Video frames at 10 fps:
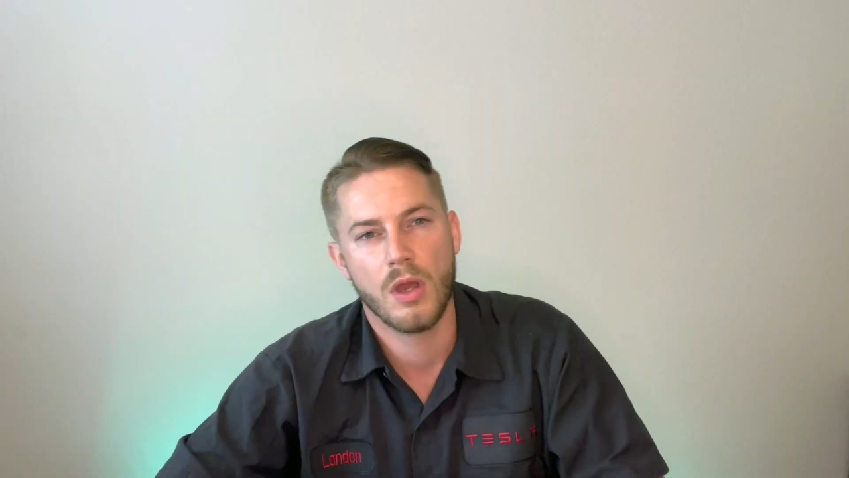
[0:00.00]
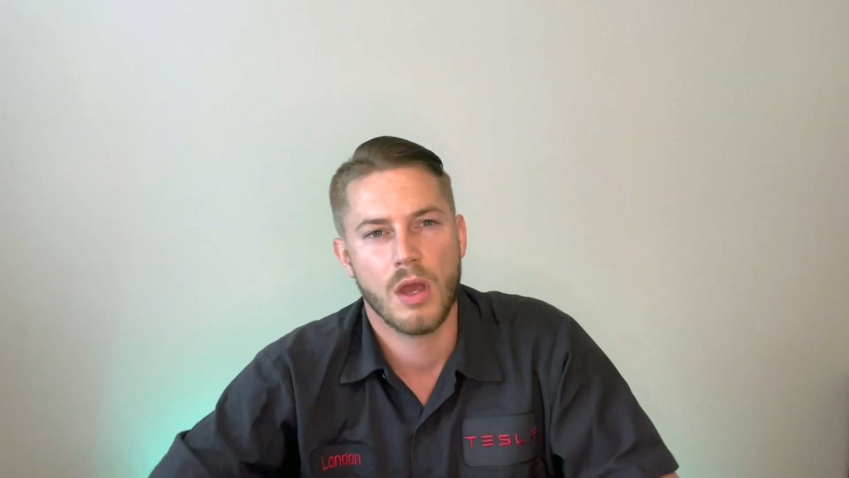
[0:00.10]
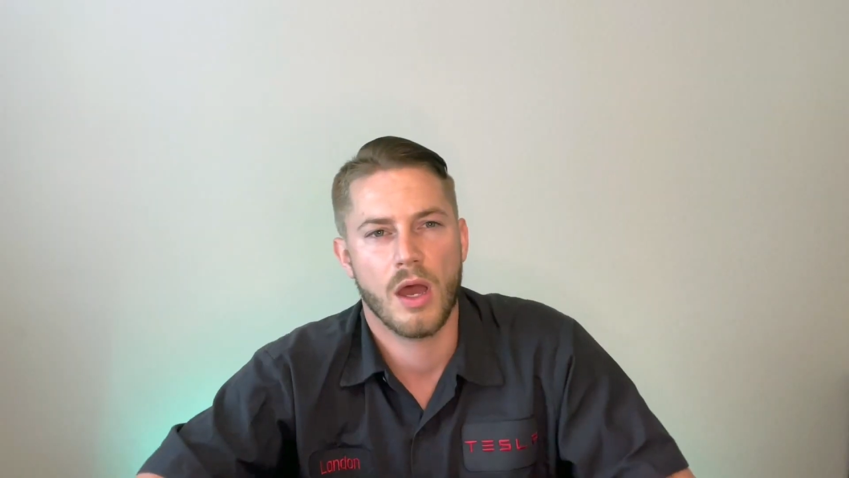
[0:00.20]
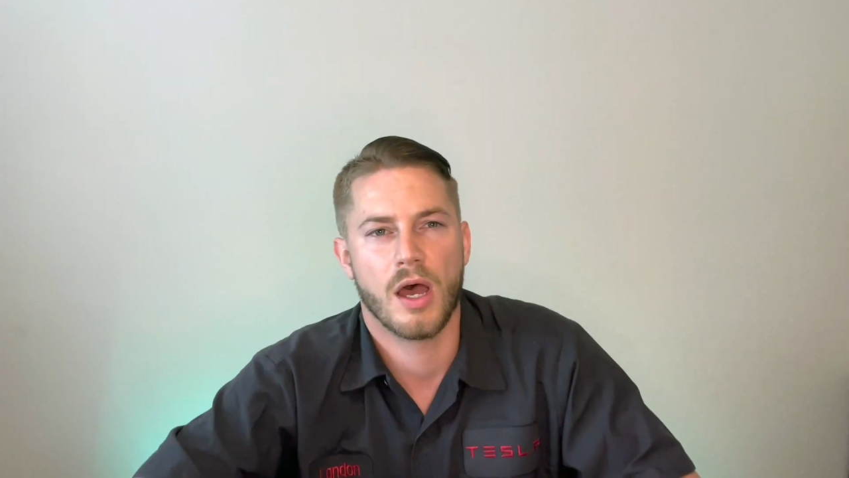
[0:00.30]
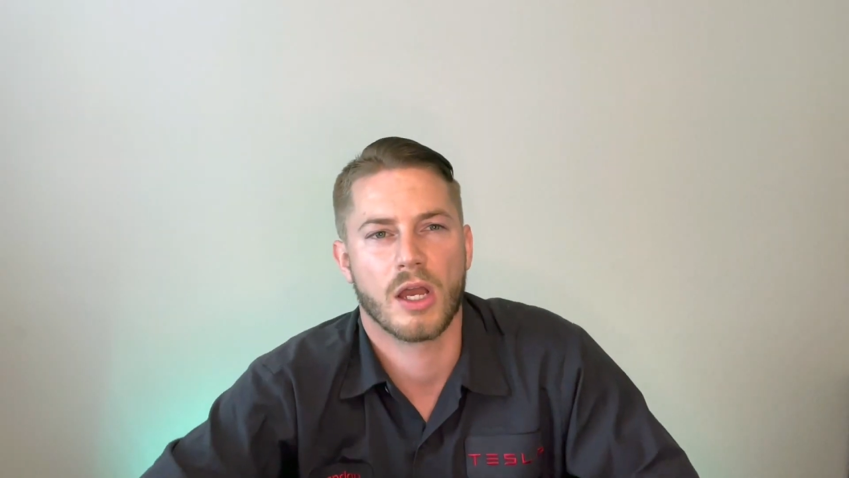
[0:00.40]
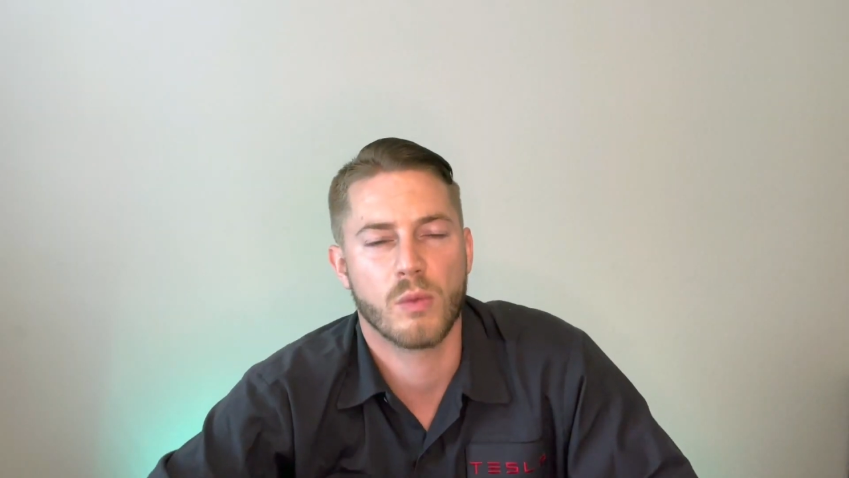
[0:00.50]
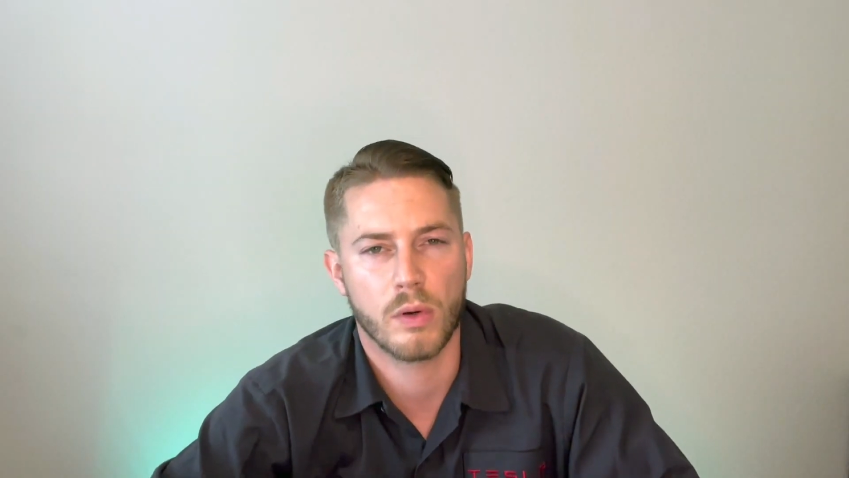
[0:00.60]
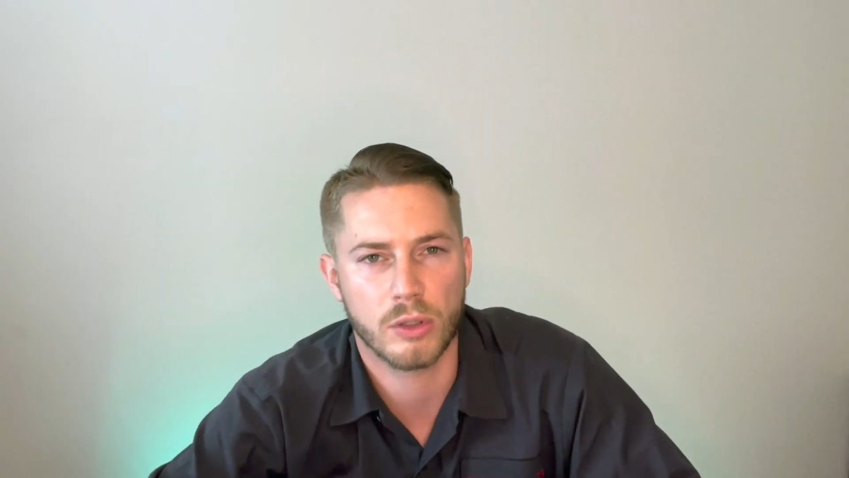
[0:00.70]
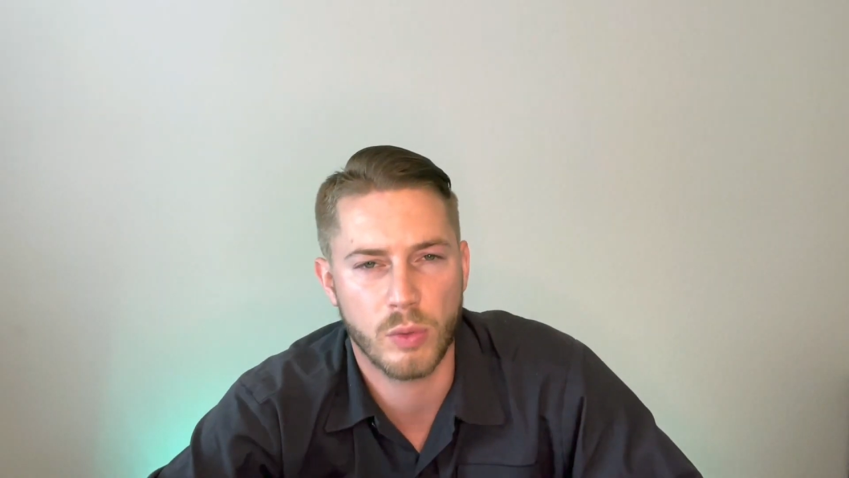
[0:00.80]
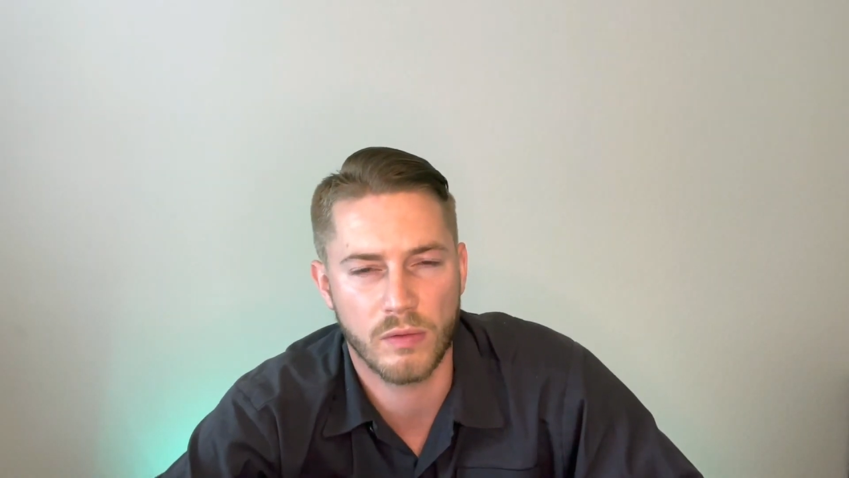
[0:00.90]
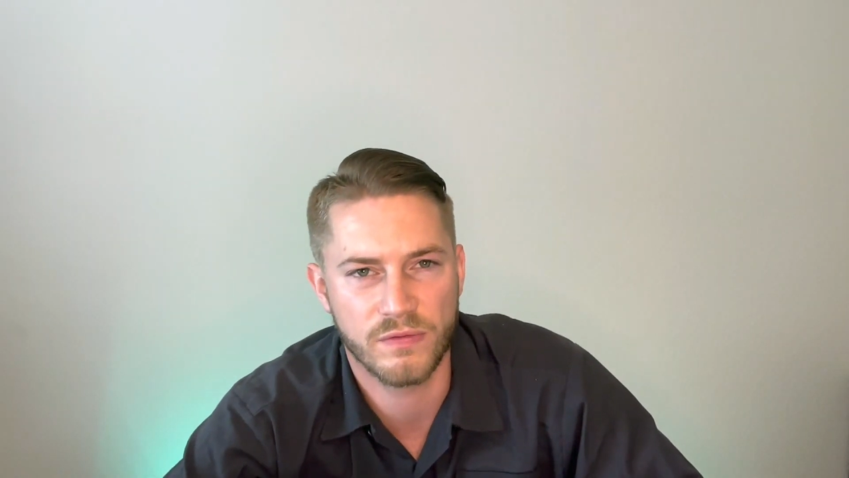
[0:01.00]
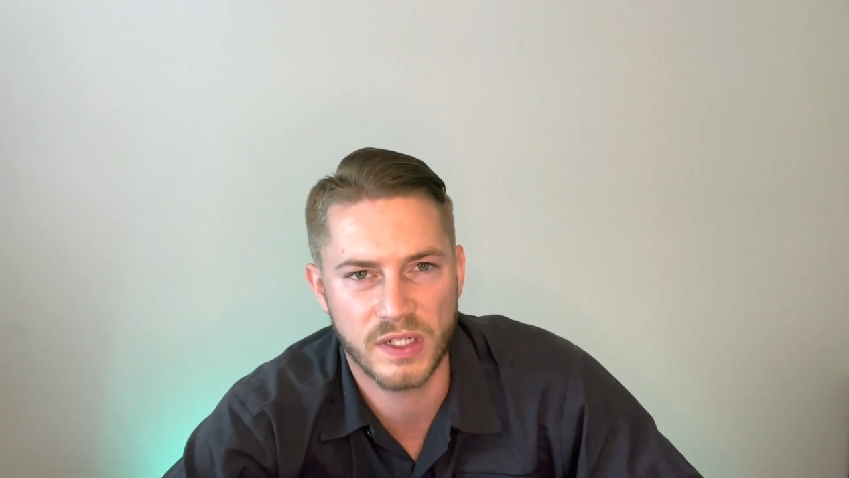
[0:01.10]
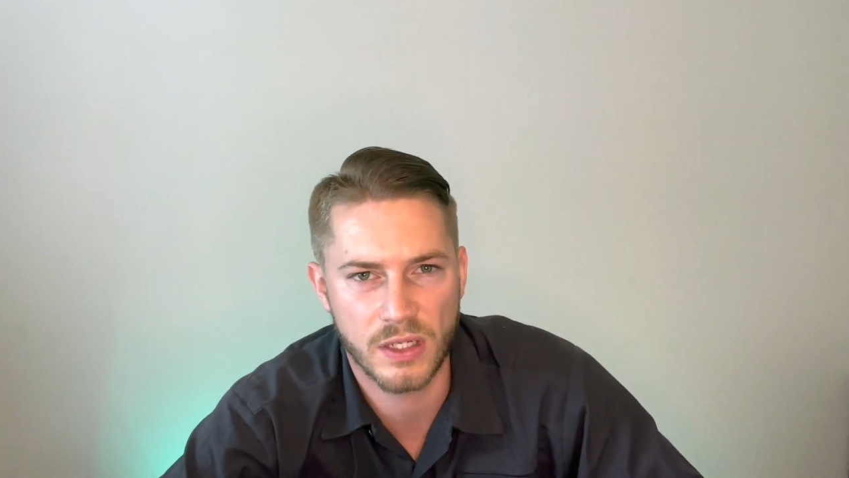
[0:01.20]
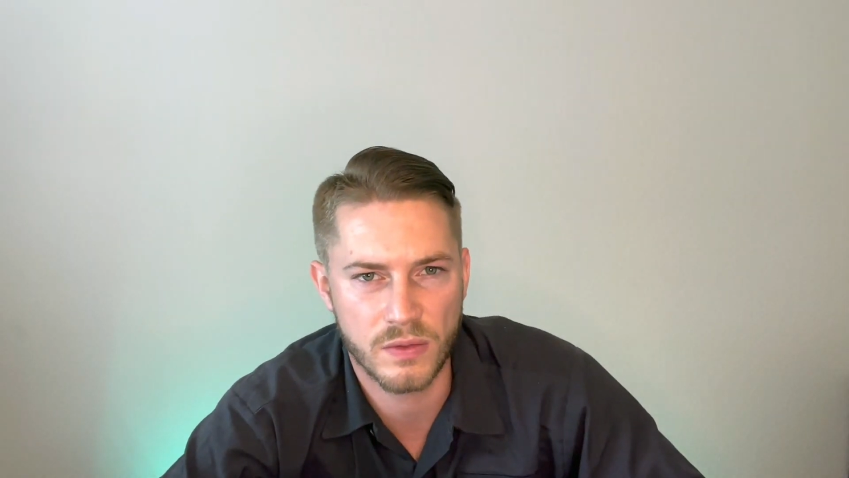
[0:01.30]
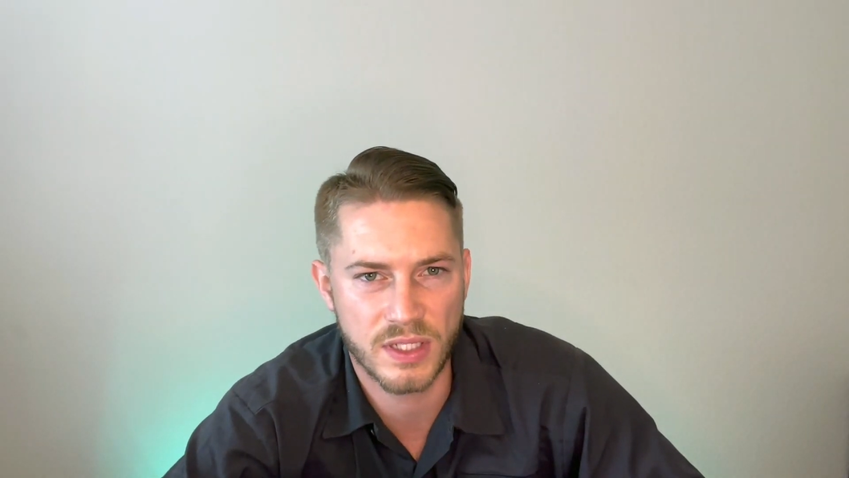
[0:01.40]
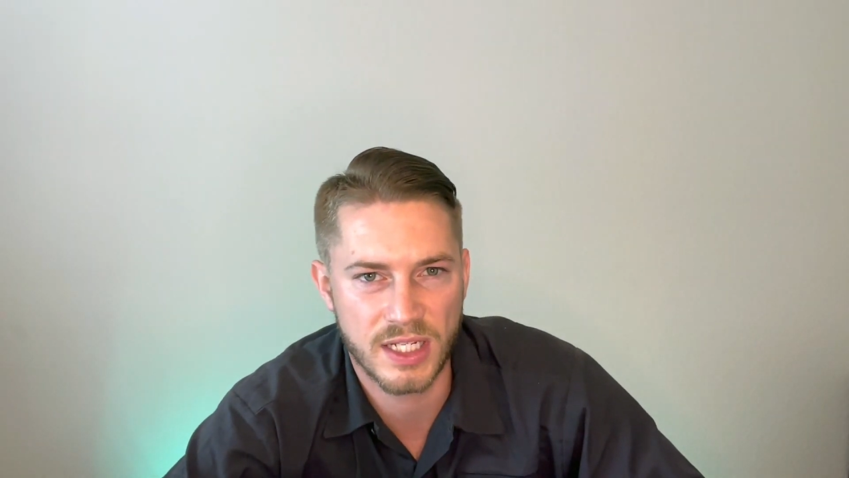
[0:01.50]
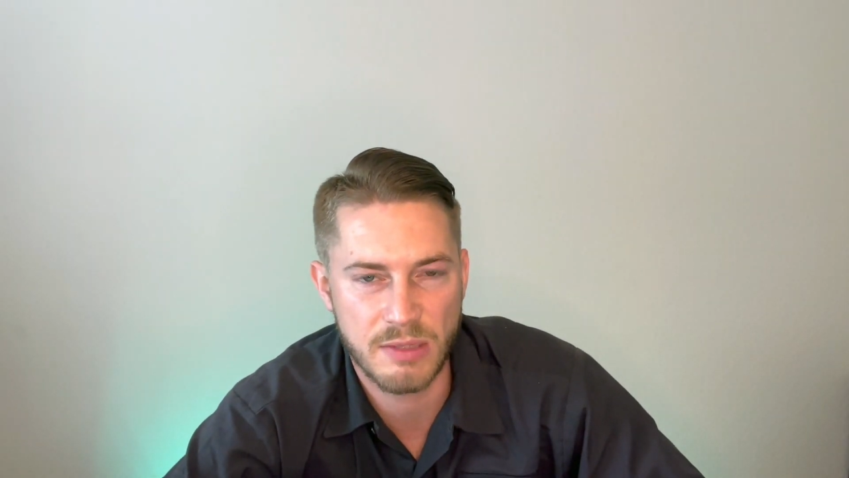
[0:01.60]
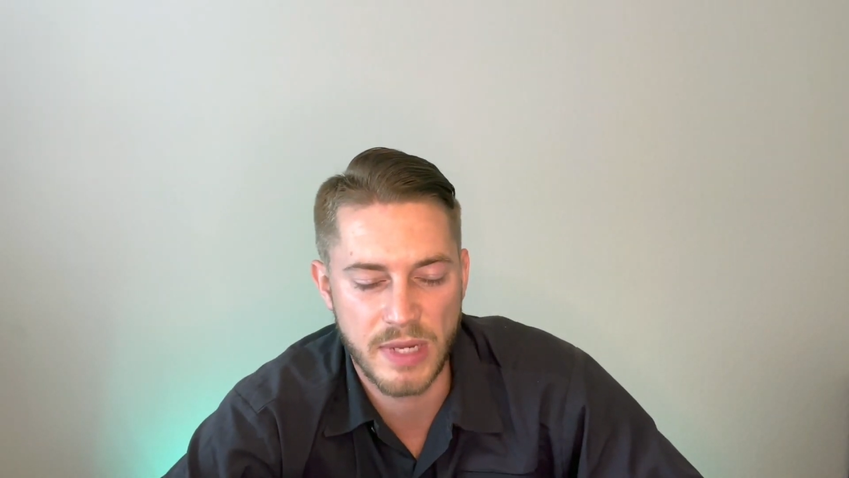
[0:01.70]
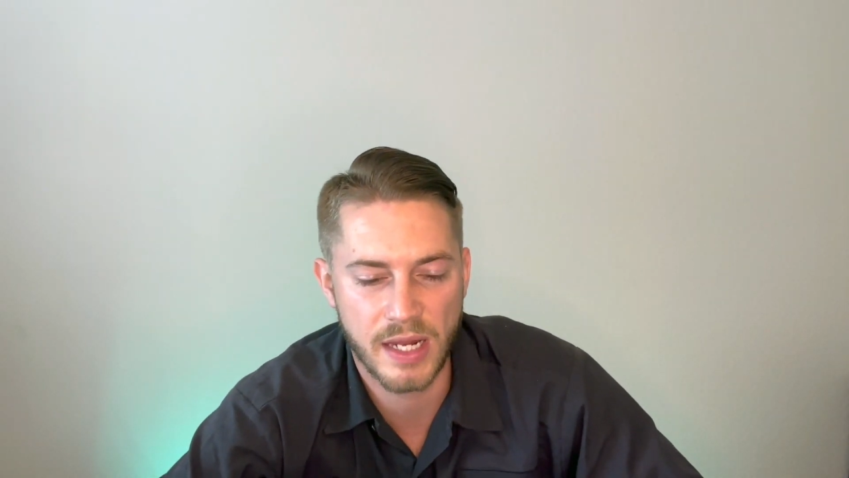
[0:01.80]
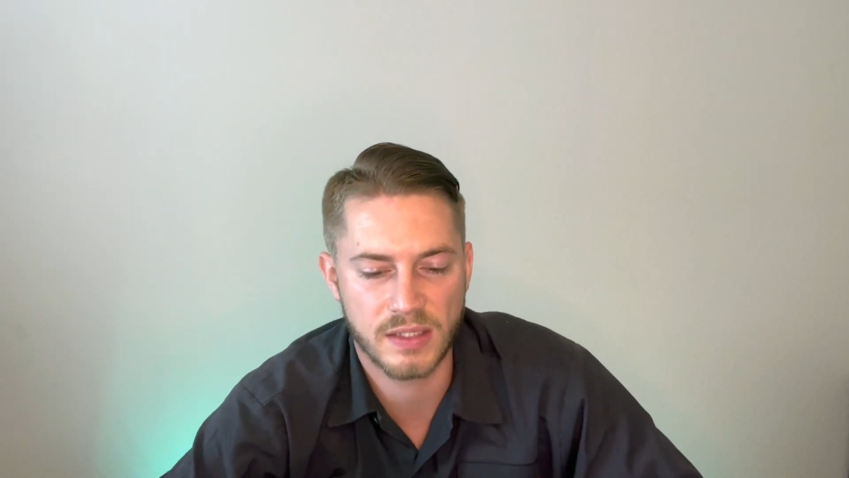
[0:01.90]
quote-unquote videos that he
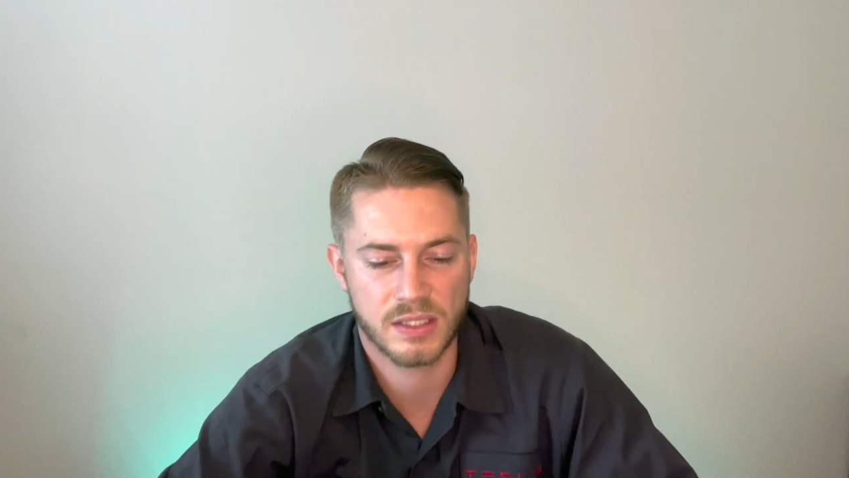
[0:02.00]
makes.